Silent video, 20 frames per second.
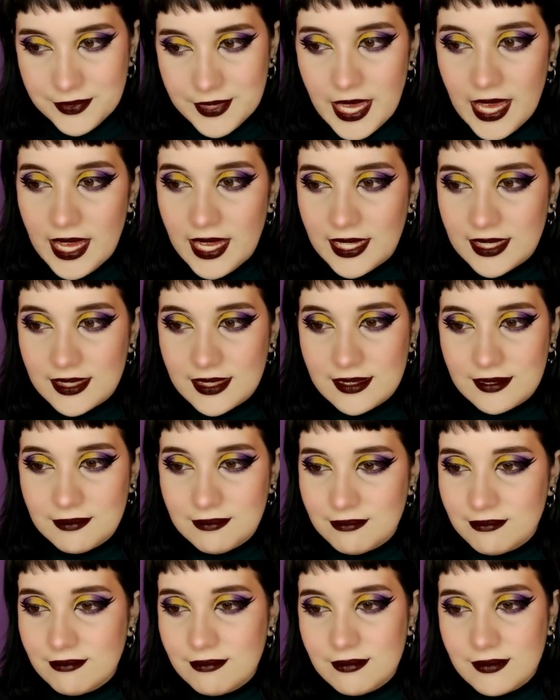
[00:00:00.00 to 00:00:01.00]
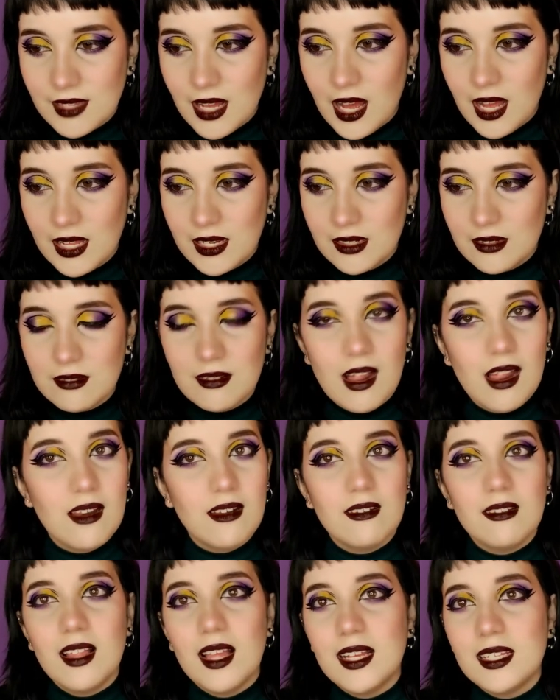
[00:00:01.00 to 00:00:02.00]
yeah, I don't
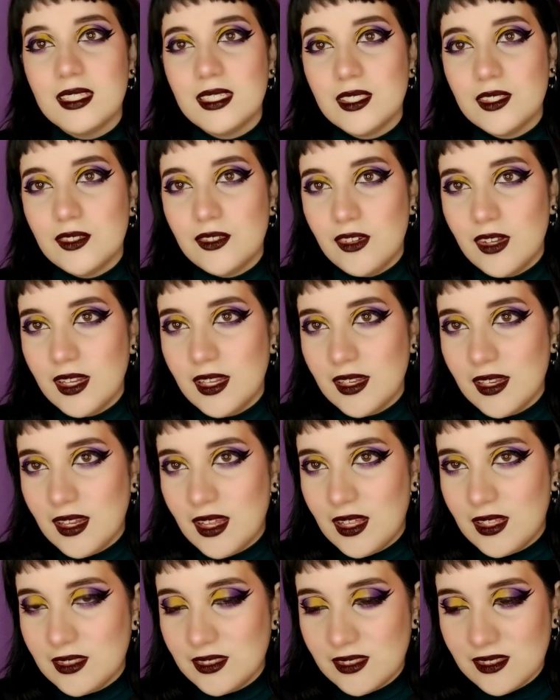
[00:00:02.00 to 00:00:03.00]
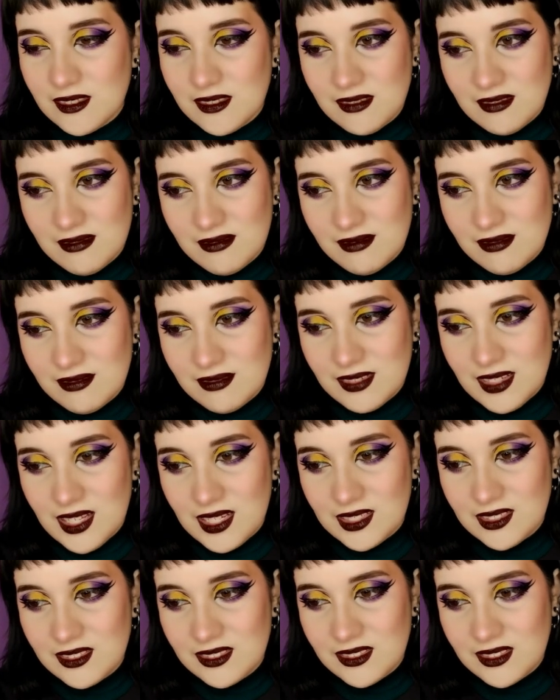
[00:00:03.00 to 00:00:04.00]
like this trend also,
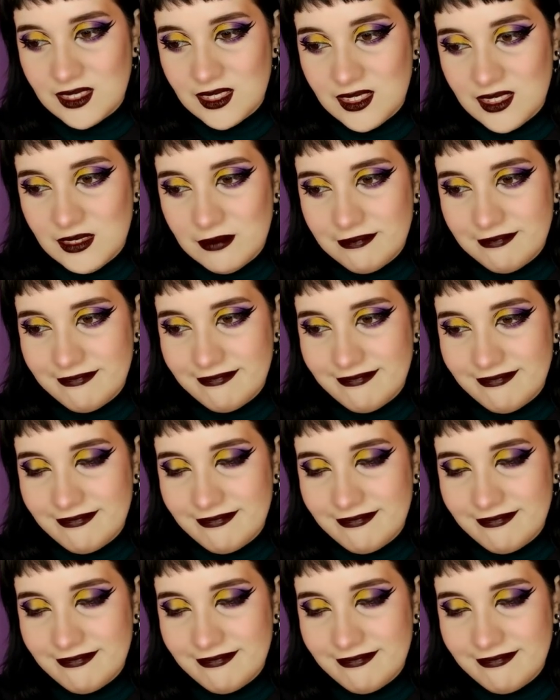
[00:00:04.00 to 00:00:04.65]
actually.